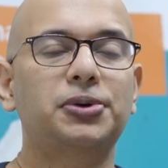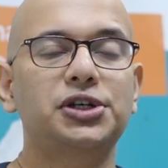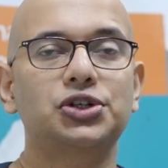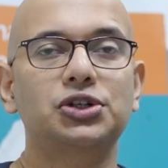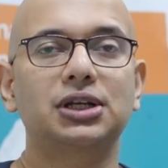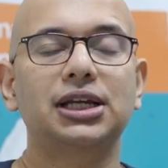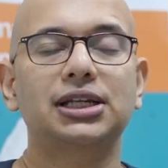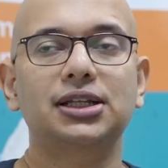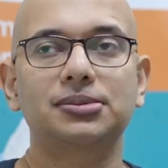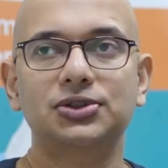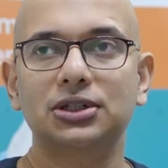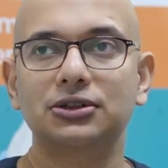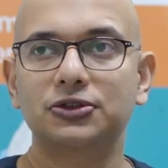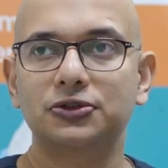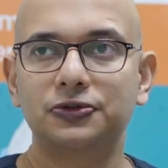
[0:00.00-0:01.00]
patient can
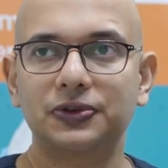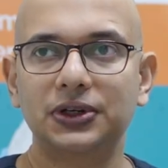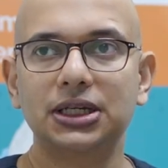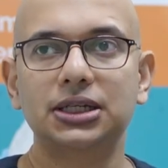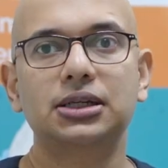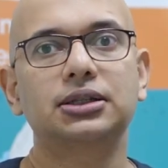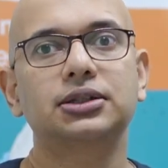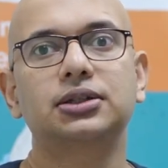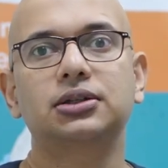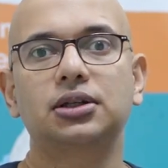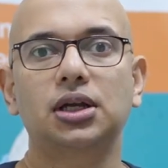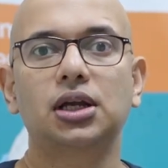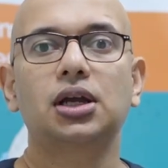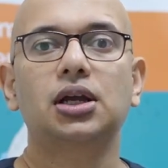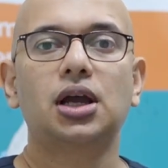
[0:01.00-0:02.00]
themselves feel
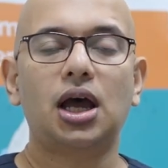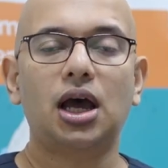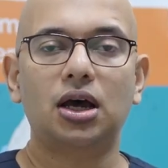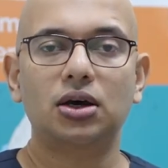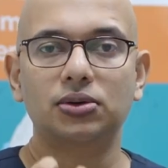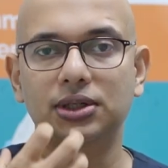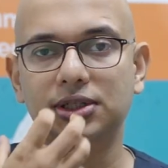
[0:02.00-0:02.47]
how